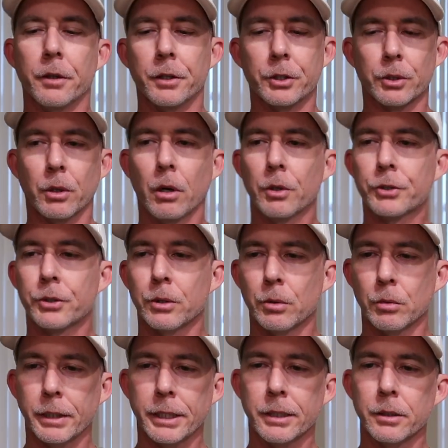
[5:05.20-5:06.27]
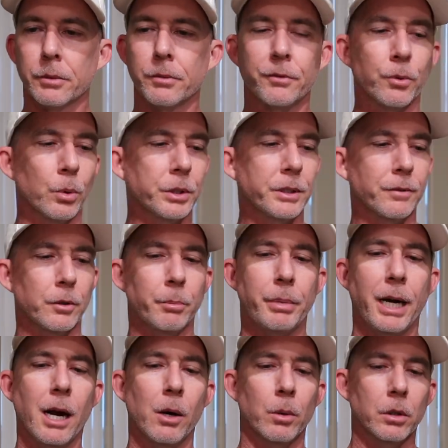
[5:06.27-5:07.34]
These are also rated for different
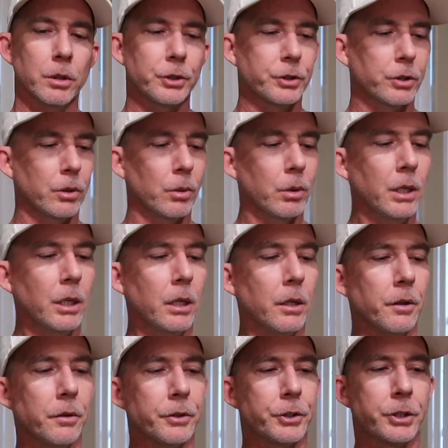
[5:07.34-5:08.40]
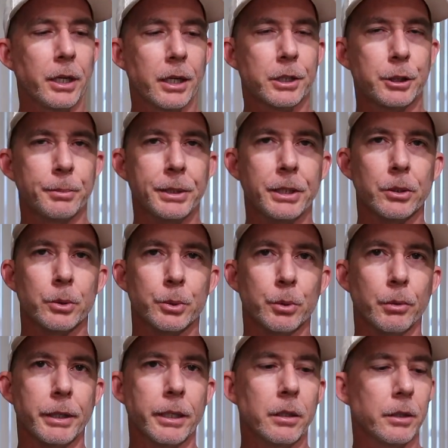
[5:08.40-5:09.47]
power. So the stock speakers
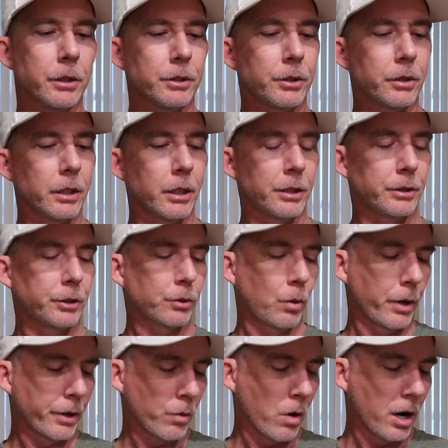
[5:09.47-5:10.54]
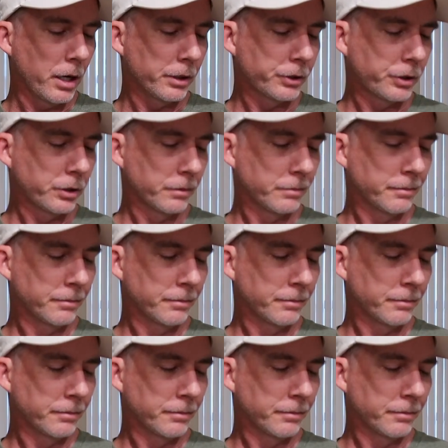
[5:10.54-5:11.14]
were rated at 20 watts.